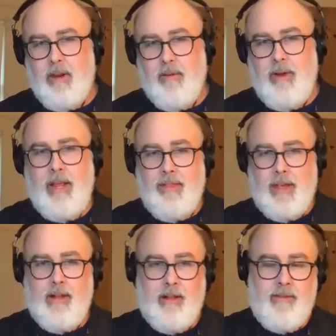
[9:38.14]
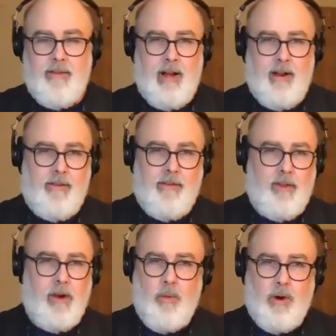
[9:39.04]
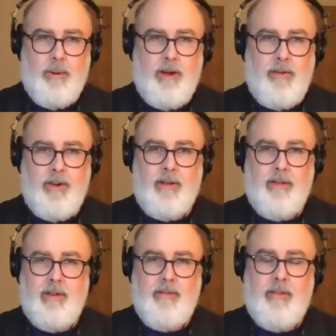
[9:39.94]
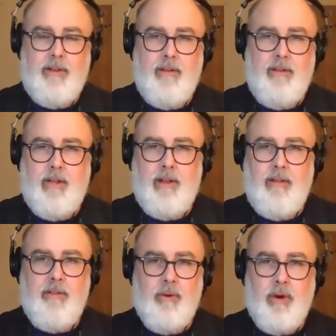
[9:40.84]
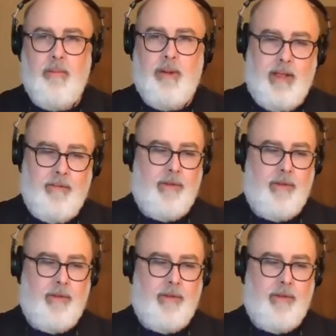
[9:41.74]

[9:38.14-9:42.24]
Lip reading: anything that's not necessarily a work project, stuff that is going on in my life,